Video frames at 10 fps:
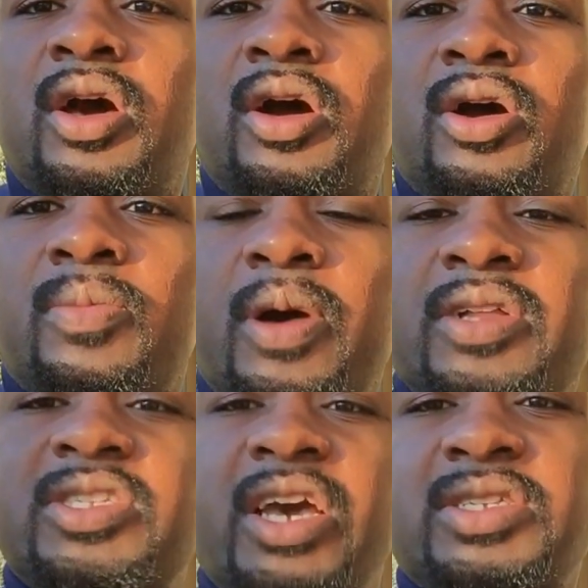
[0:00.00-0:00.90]

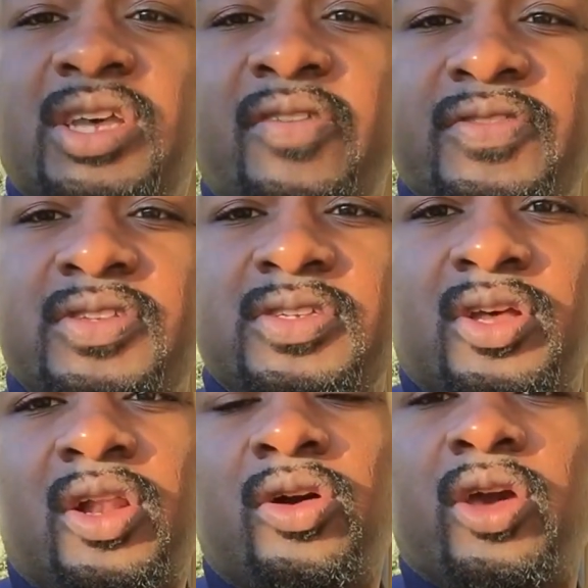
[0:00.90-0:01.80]
My tax offices
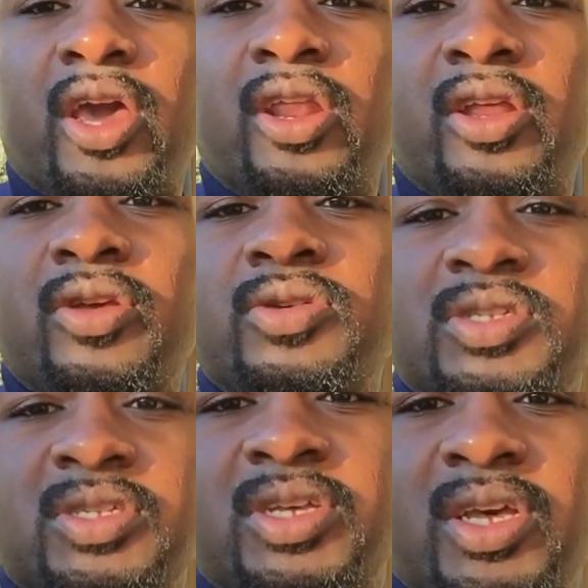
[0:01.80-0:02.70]
are located in
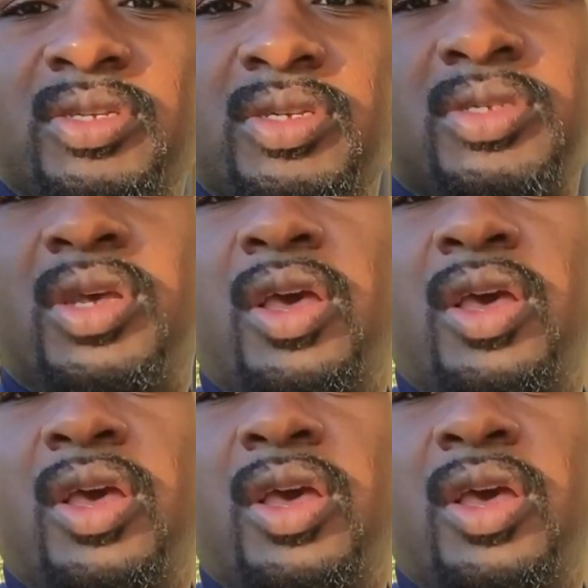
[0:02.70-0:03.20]
Houston, Texas.